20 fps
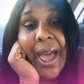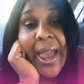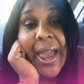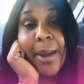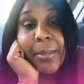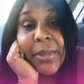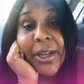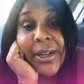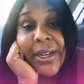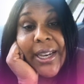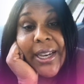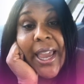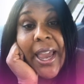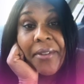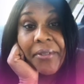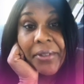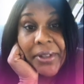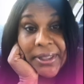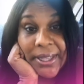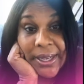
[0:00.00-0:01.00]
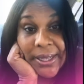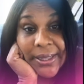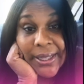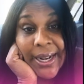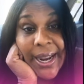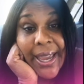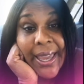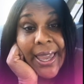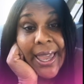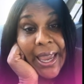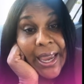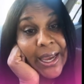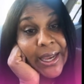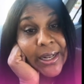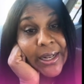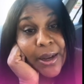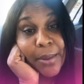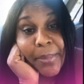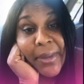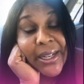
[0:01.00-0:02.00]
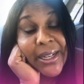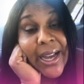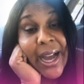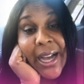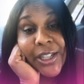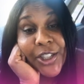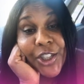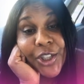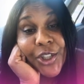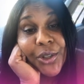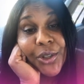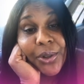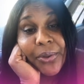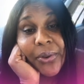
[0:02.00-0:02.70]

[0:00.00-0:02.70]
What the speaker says: I'm learning everything that I can. I'm in Ganja